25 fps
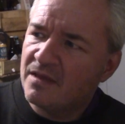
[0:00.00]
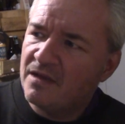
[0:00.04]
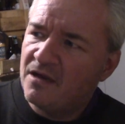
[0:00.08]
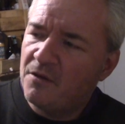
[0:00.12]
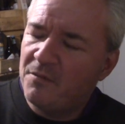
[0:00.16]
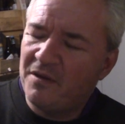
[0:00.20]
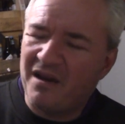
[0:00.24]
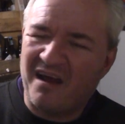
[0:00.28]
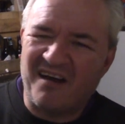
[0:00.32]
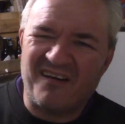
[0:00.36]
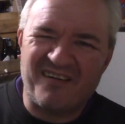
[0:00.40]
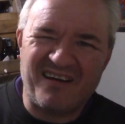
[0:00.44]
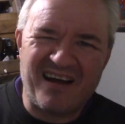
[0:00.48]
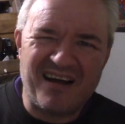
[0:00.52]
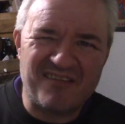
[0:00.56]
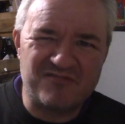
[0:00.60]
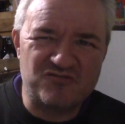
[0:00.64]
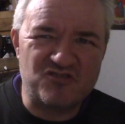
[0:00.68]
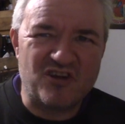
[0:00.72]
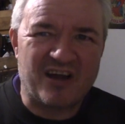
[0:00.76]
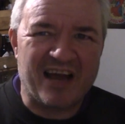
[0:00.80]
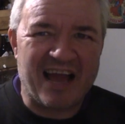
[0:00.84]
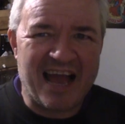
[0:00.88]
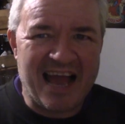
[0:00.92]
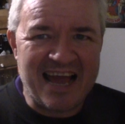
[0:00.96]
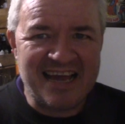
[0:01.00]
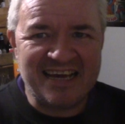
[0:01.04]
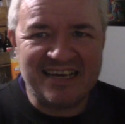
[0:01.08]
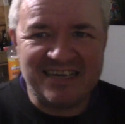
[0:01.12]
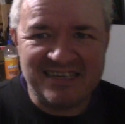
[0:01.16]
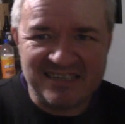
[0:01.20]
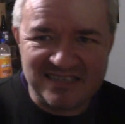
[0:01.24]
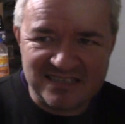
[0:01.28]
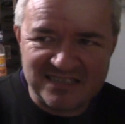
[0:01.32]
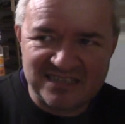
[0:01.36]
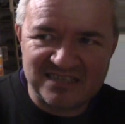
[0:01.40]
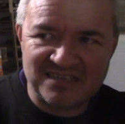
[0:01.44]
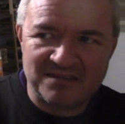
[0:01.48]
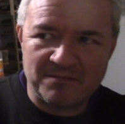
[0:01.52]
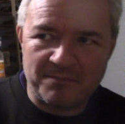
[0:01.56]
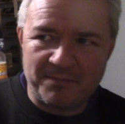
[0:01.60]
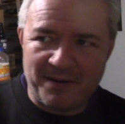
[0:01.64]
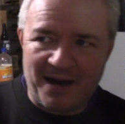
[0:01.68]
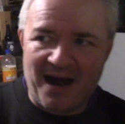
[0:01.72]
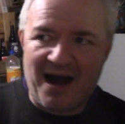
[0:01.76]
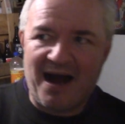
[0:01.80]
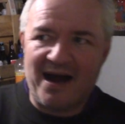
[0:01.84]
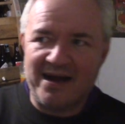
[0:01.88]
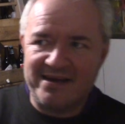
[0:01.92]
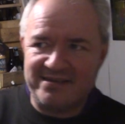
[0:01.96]
I mean, I've, I've drank eight
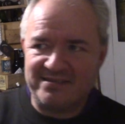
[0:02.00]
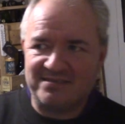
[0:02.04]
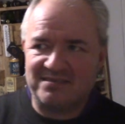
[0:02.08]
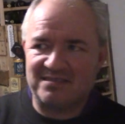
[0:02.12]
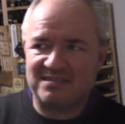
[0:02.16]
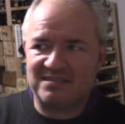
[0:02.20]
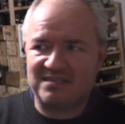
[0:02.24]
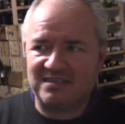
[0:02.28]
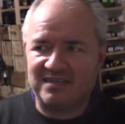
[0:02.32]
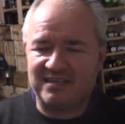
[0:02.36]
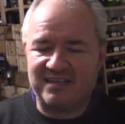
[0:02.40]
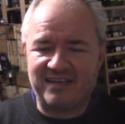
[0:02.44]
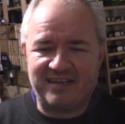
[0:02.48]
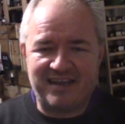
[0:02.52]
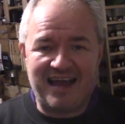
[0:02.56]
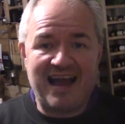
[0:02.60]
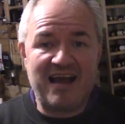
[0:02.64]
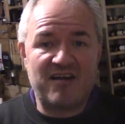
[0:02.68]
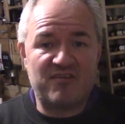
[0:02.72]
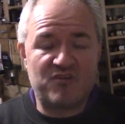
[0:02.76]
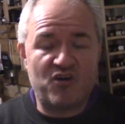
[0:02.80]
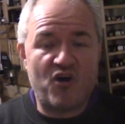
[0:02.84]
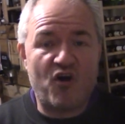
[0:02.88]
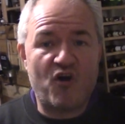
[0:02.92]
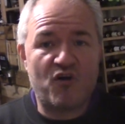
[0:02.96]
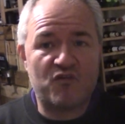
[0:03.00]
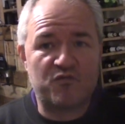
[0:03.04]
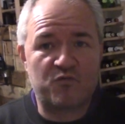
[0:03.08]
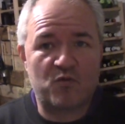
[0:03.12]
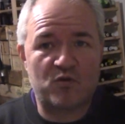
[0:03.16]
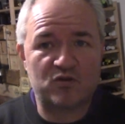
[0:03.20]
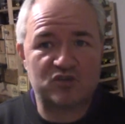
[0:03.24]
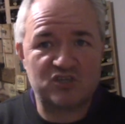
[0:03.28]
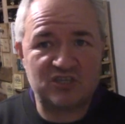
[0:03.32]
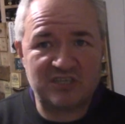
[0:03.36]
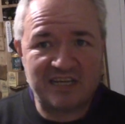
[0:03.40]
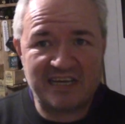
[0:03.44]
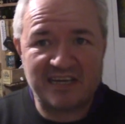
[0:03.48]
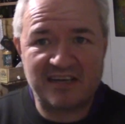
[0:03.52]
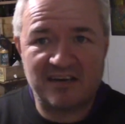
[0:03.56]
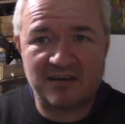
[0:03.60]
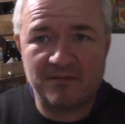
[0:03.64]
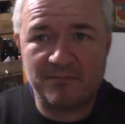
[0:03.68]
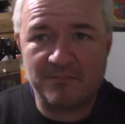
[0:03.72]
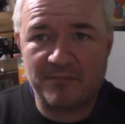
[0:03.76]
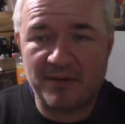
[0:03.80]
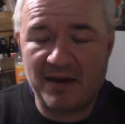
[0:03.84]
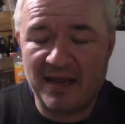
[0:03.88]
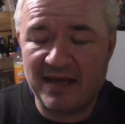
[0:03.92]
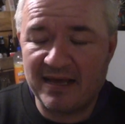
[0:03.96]
pints in an hour and a half watching
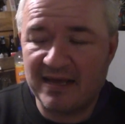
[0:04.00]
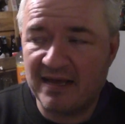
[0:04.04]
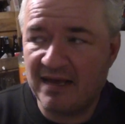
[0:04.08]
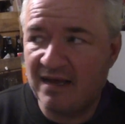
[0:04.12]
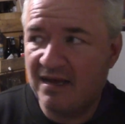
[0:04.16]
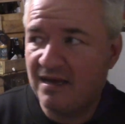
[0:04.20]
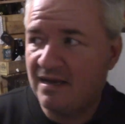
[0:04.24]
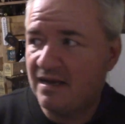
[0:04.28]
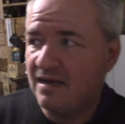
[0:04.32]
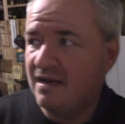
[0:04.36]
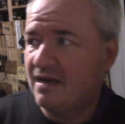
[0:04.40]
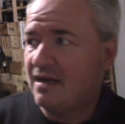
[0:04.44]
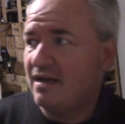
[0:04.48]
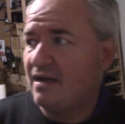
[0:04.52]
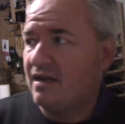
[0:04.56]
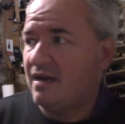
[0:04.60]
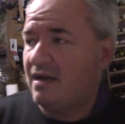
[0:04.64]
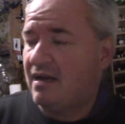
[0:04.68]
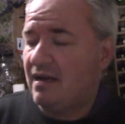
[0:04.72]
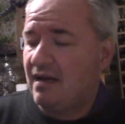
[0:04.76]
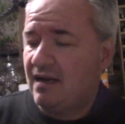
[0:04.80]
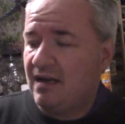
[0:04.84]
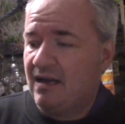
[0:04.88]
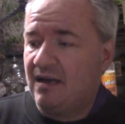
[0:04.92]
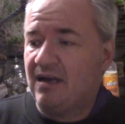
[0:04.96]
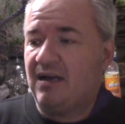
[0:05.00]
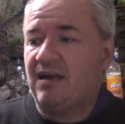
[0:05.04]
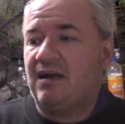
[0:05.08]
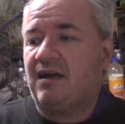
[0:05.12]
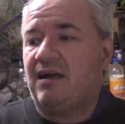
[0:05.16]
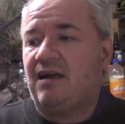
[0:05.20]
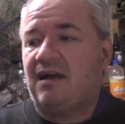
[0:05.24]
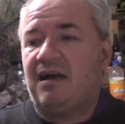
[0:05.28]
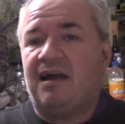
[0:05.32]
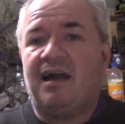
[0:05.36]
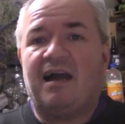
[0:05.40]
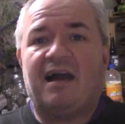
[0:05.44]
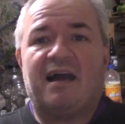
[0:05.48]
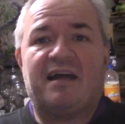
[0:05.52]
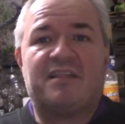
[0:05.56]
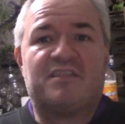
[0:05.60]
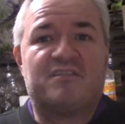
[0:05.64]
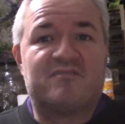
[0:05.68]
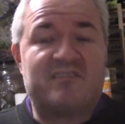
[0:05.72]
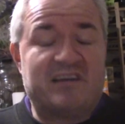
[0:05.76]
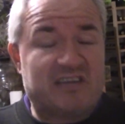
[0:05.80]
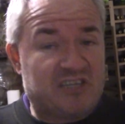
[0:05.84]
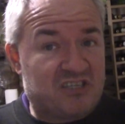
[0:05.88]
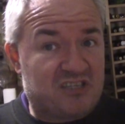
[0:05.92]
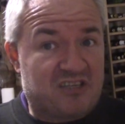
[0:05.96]
England play. And the
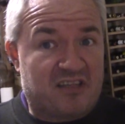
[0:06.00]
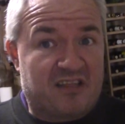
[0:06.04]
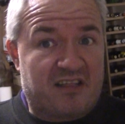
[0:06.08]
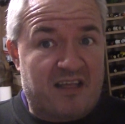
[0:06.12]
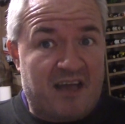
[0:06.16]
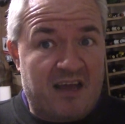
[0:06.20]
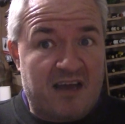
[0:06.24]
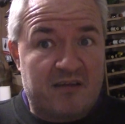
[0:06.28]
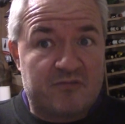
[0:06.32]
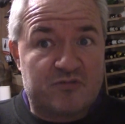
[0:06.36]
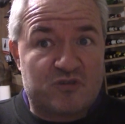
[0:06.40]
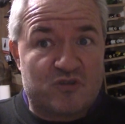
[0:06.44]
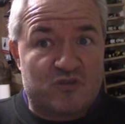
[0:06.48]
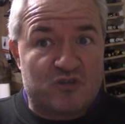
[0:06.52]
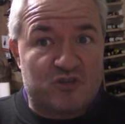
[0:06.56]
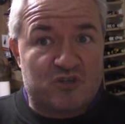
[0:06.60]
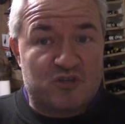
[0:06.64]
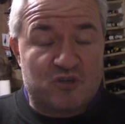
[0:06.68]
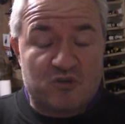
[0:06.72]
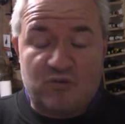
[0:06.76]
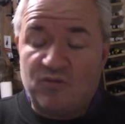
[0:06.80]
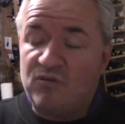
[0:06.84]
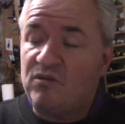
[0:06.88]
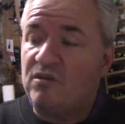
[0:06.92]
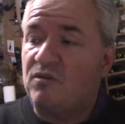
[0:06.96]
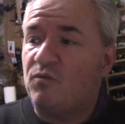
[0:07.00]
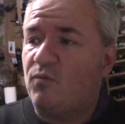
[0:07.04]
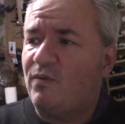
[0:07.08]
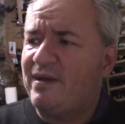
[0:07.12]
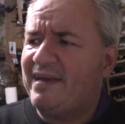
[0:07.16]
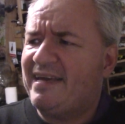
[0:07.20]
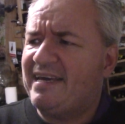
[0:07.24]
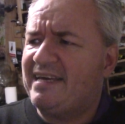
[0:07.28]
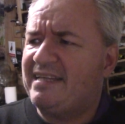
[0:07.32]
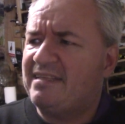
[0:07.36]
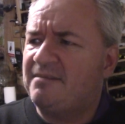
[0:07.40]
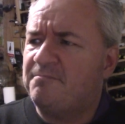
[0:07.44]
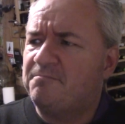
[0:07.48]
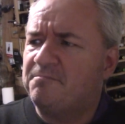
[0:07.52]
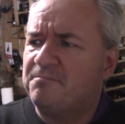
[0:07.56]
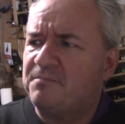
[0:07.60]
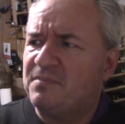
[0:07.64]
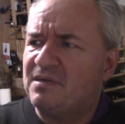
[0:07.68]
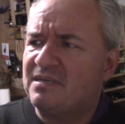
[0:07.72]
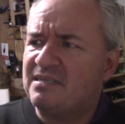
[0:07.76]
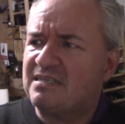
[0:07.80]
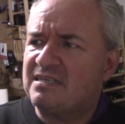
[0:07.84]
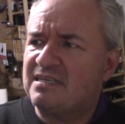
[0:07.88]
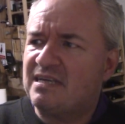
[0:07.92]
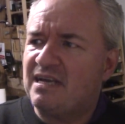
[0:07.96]
rest of the night I was on the toilet weeing.
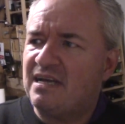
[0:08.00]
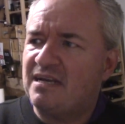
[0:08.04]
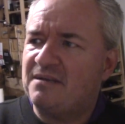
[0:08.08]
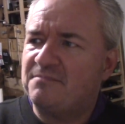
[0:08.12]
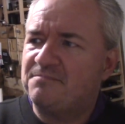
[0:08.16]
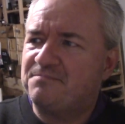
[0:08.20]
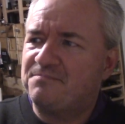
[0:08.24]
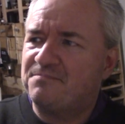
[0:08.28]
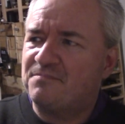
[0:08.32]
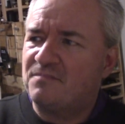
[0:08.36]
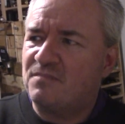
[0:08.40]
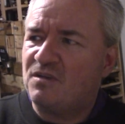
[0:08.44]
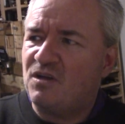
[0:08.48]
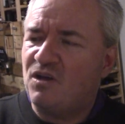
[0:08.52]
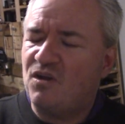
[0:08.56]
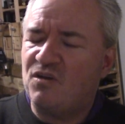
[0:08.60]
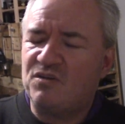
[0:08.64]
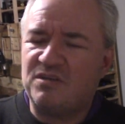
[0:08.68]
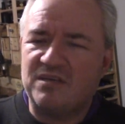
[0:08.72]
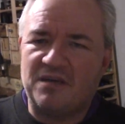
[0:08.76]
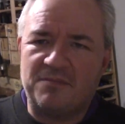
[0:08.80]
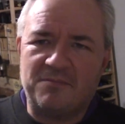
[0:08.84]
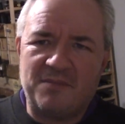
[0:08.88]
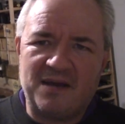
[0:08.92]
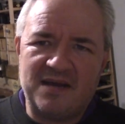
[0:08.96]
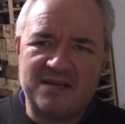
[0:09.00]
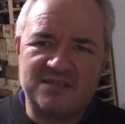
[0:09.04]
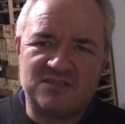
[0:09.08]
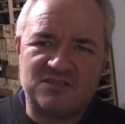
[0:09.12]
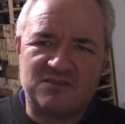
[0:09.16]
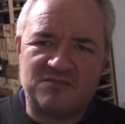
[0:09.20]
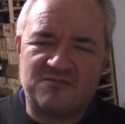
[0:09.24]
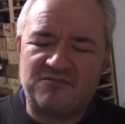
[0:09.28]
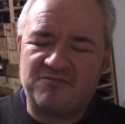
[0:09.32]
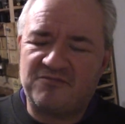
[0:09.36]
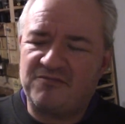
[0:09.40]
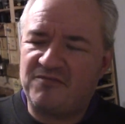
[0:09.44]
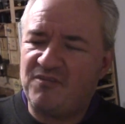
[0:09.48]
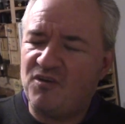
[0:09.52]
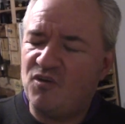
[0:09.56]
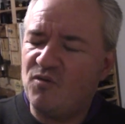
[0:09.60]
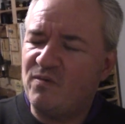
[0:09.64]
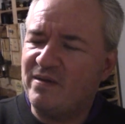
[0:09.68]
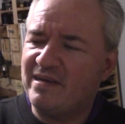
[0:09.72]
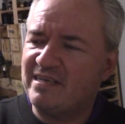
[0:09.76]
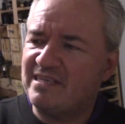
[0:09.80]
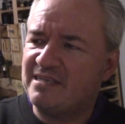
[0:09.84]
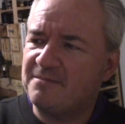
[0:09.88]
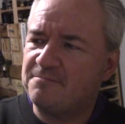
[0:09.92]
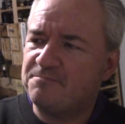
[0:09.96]
But, um, God, the amount of
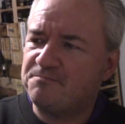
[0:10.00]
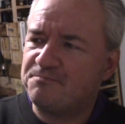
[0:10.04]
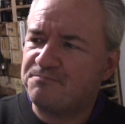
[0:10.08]
fluid.